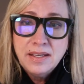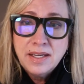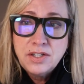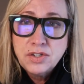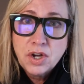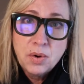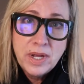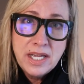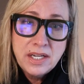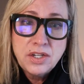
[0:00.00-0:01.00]
And you'd go
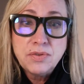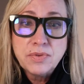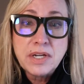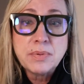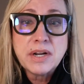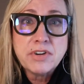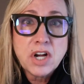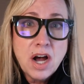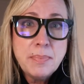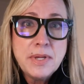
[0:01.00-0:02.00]
in and you'd read whatever
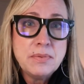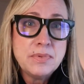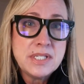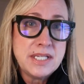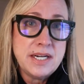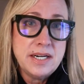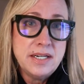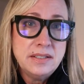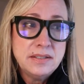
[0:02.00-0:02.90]
copy was there,